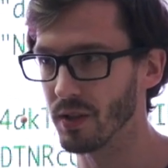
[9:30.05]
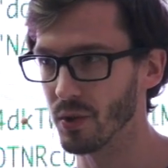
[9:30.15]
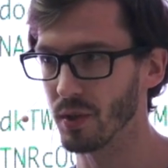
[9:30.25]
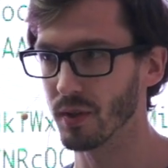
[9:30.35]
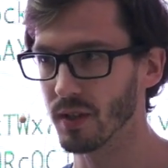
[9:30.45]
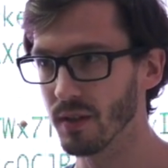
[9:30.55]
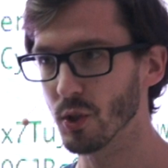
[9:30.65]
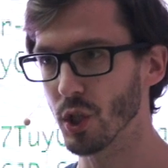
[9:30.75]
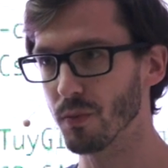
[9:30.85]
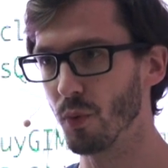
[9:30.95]
So it didn't
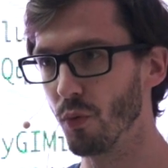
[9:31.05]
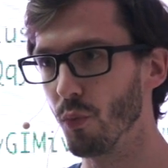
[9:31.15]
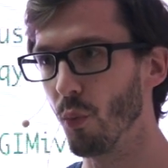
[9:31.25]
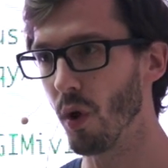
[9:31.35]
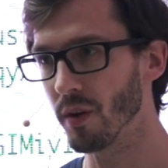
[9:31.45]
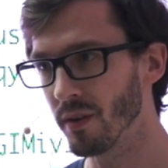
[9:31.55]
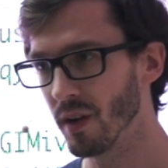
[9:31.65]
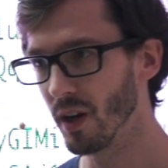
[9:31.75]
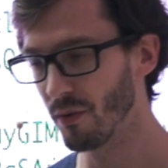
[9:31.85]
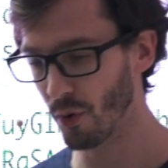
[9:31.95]
just move one
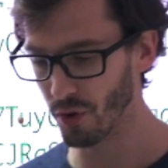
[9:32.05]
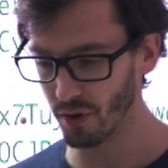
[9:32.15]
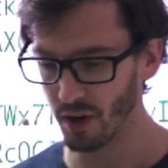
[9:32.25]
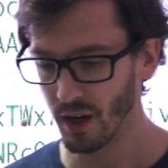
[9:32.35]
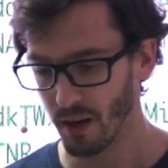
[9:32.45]
further,